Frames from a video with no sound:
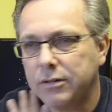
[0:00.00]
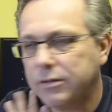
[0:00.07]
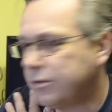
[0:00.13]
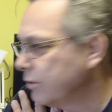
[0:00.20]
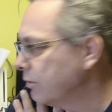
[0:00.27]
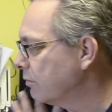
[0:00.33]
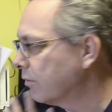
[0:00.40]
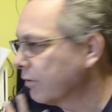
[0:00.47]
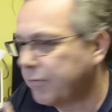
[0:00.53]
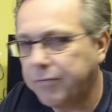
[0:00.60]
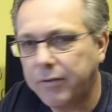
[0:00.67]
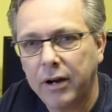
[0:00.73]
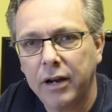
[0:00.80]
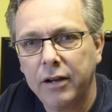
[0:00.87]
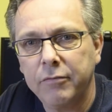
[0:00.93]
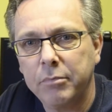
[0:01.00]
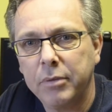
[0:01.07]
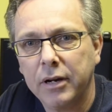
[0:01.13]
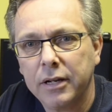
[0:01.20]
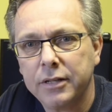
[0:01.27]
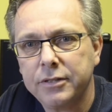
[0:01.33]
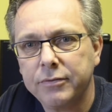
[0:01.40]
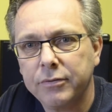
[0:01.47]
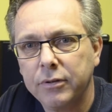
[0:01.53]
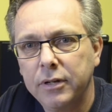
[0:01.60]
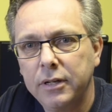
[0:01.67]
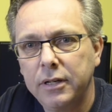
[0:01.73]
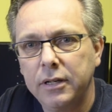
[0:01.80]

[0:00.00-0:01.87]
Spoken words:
$2 or $5 for it,